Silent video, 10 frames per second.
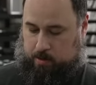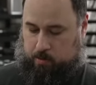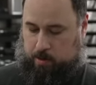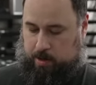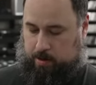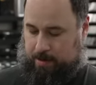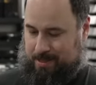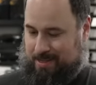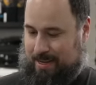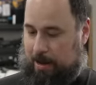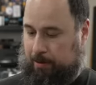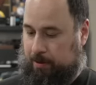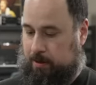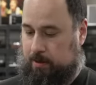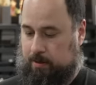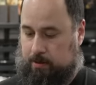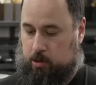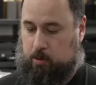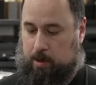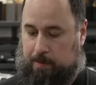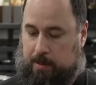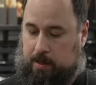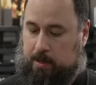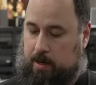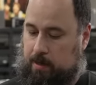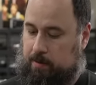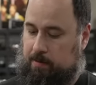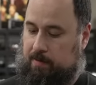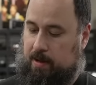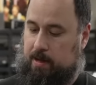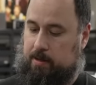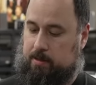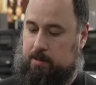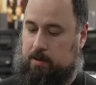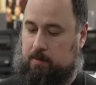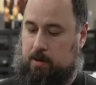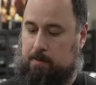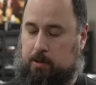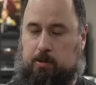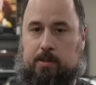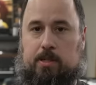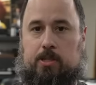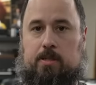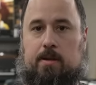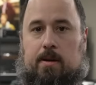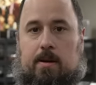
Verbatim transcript: We Are the South. 2LP colored vinyl, silver and blue edition.